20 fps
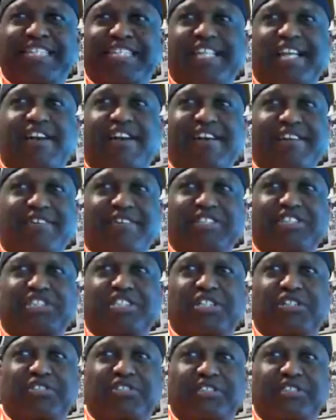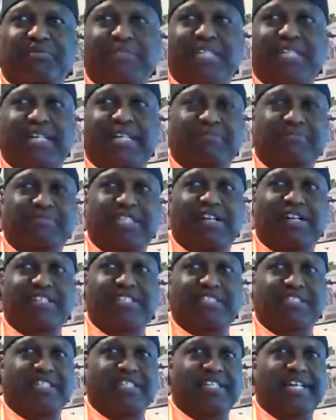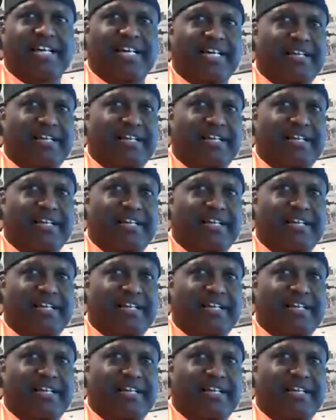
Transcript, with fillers: Terry on the show sometime. Terry's a good guy.